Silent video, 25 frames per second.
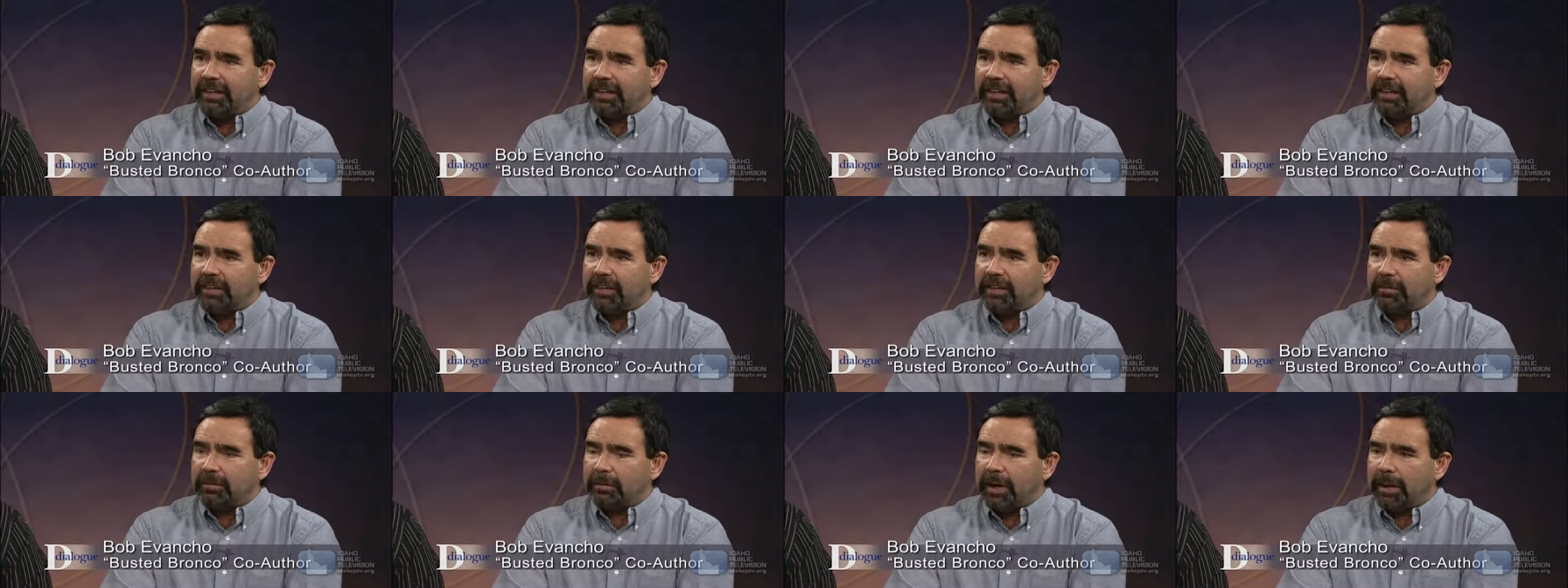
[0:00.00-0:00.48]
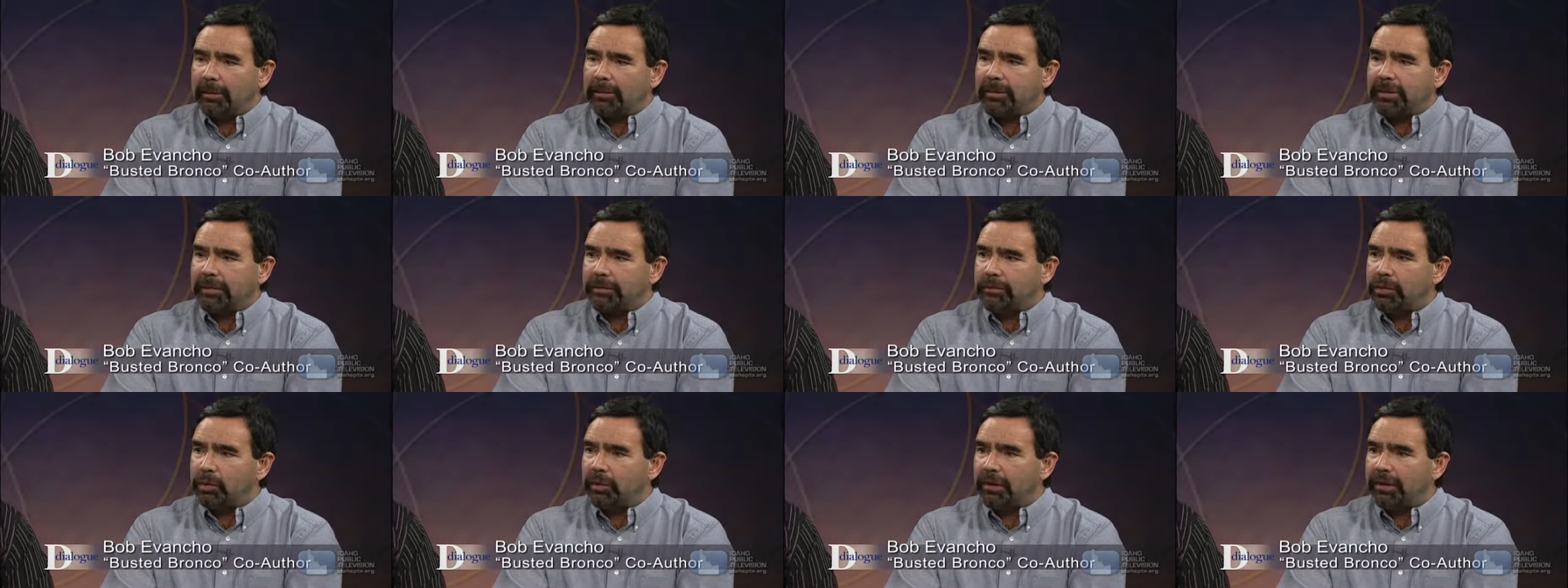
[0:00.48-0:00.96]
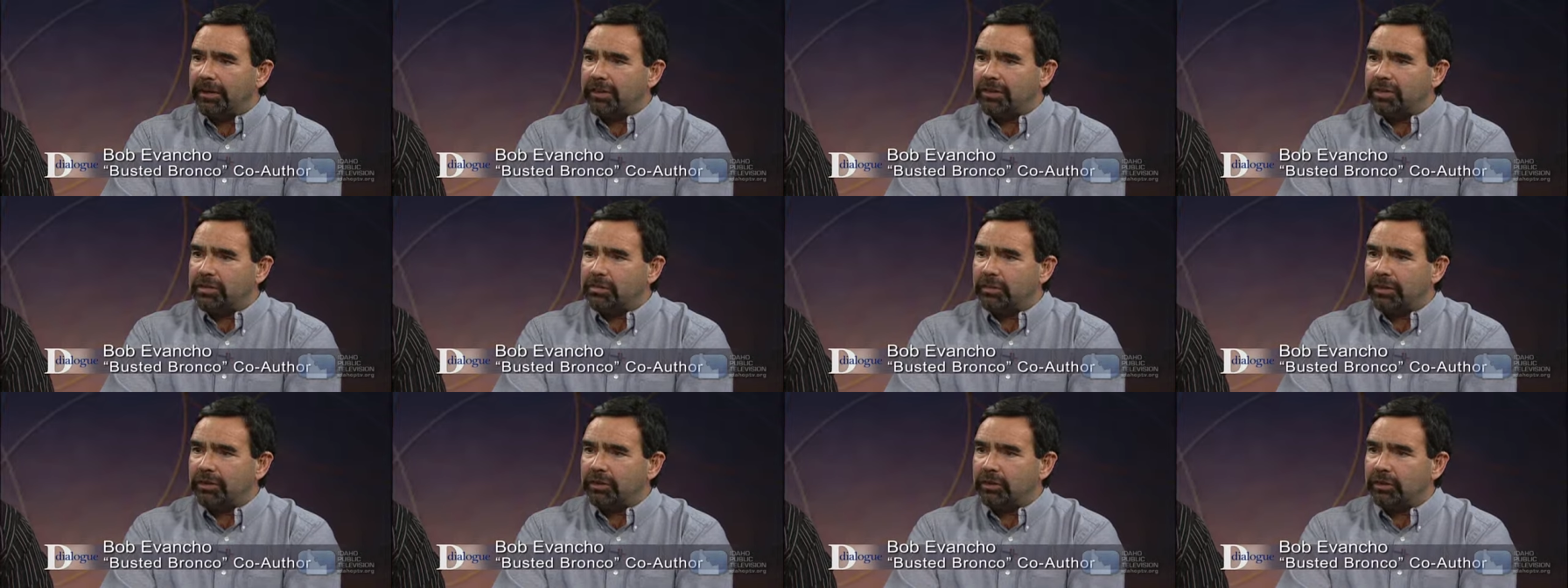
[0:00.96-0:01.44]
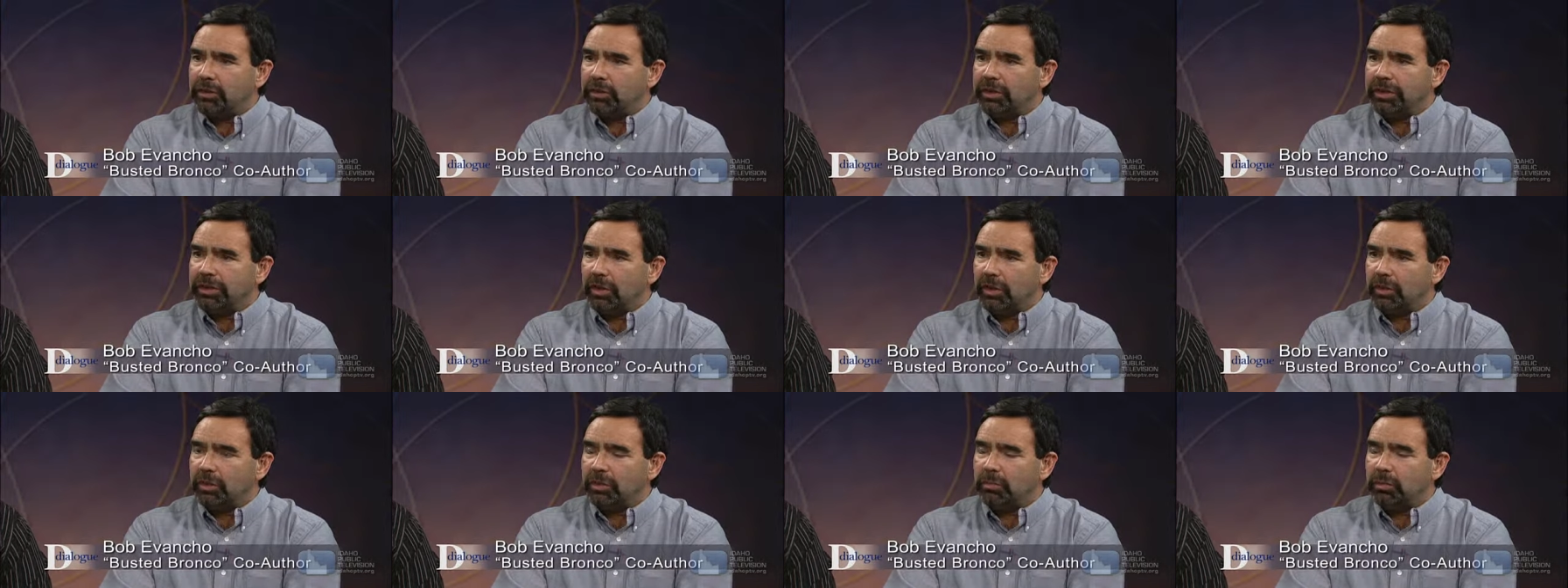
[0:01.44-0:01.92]
There are probably a few others, but to
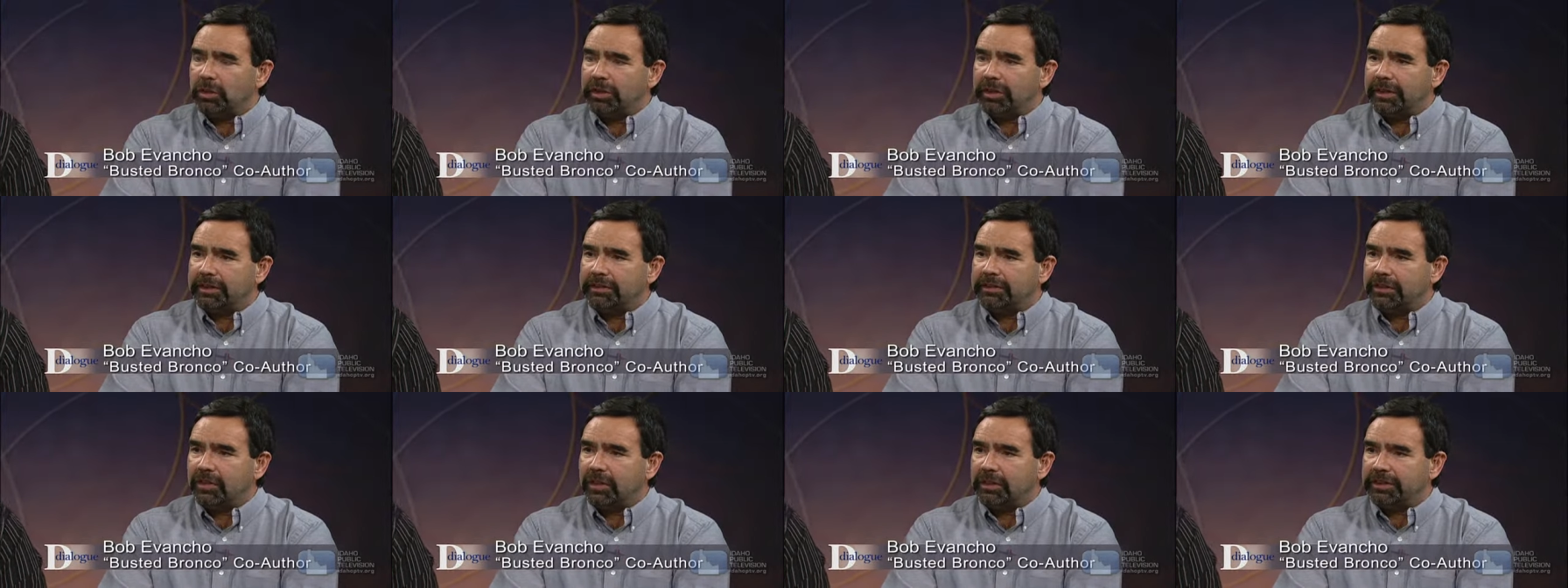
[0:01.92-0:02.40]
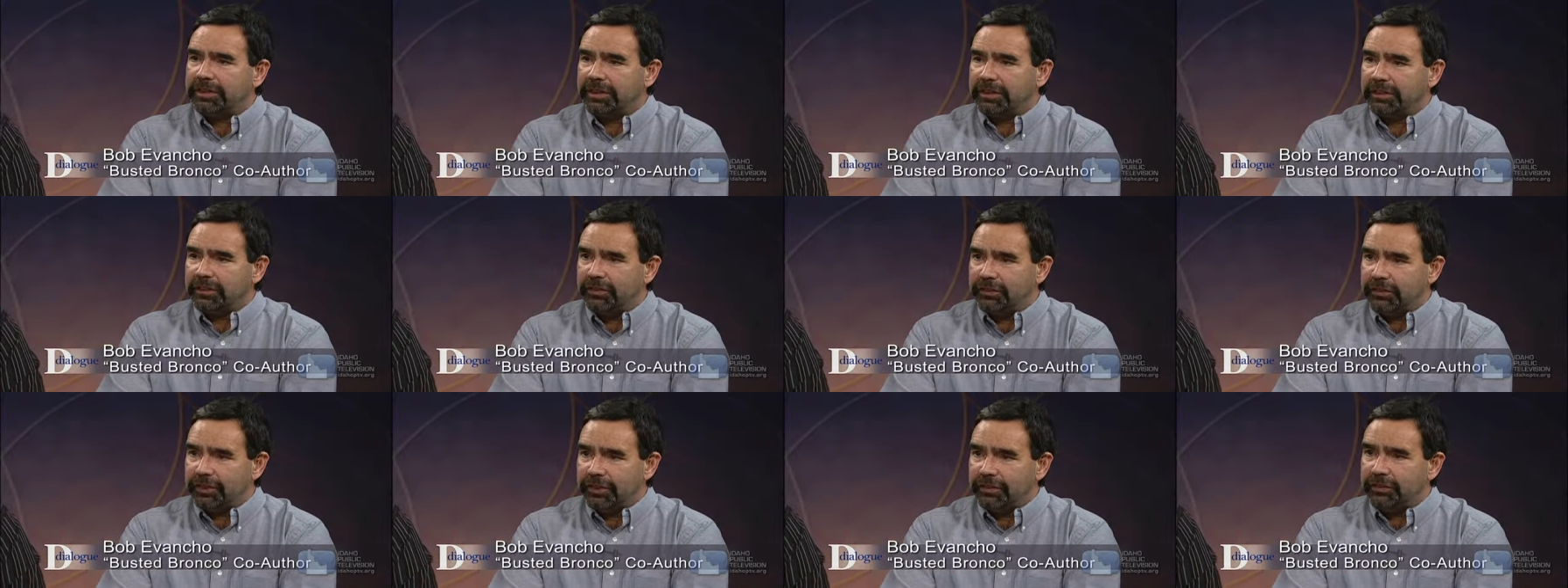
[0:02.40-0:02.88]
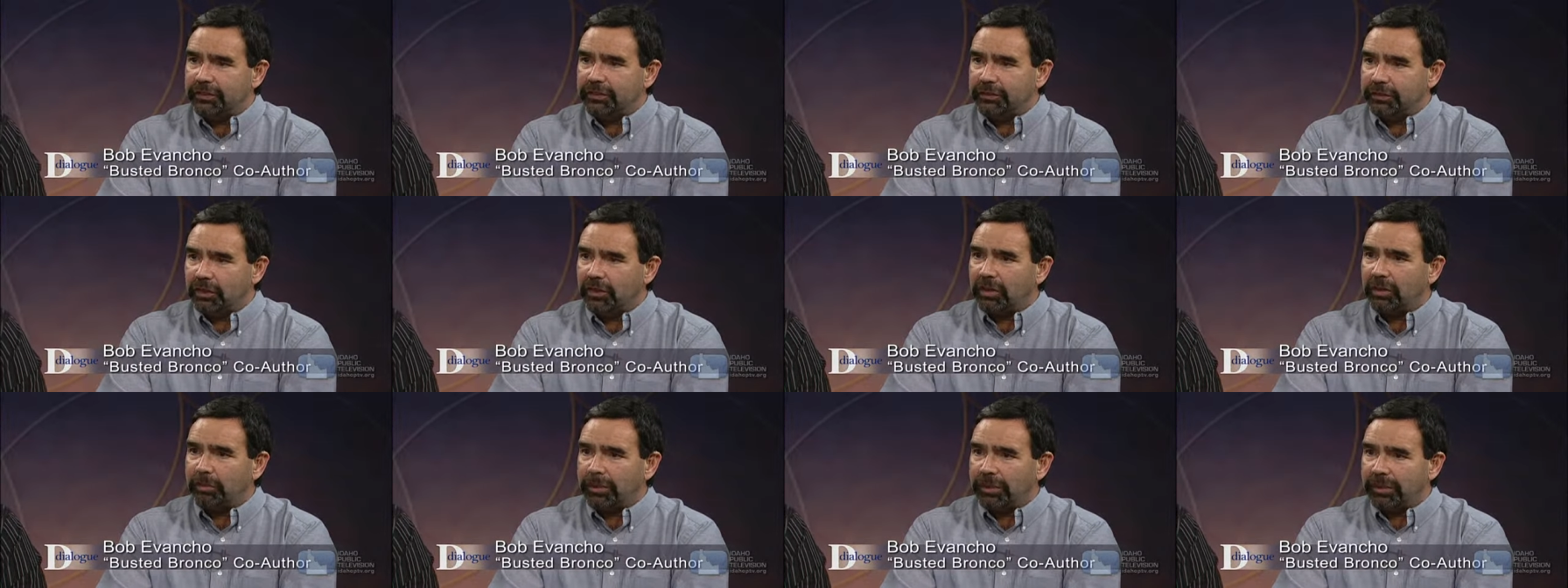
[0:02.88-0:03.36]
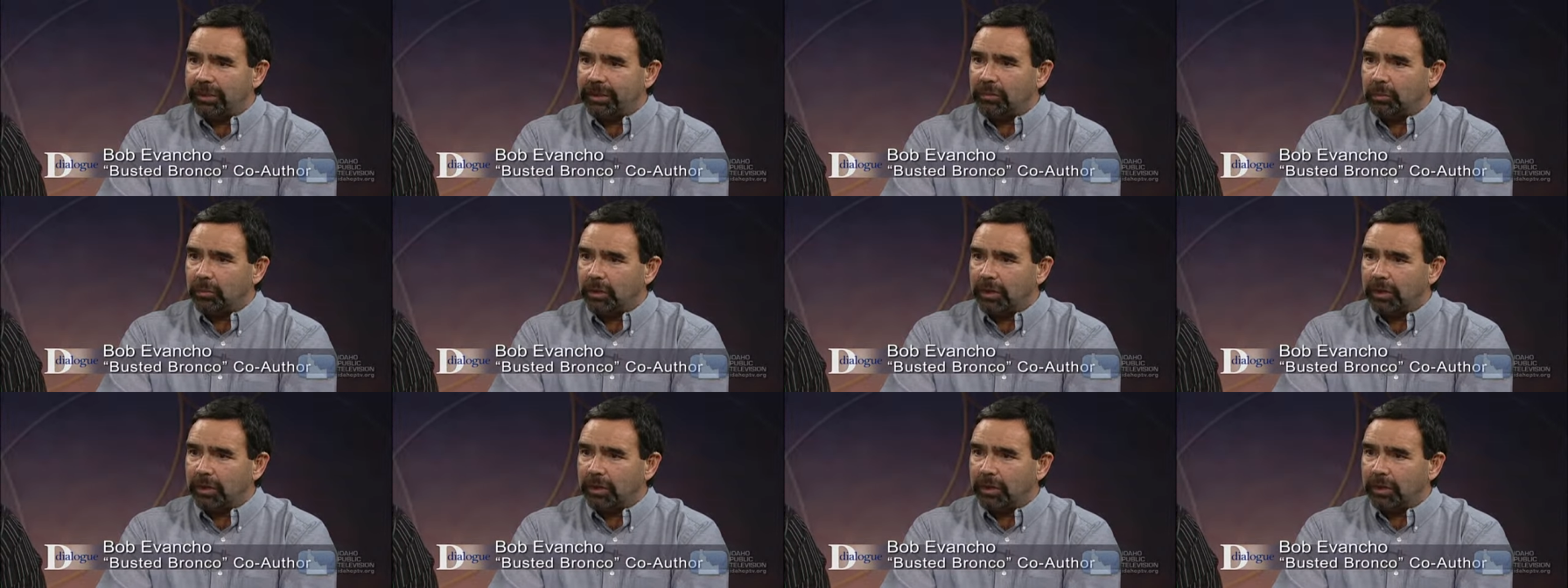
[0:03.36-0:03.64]
you know what is called a consensus All-American,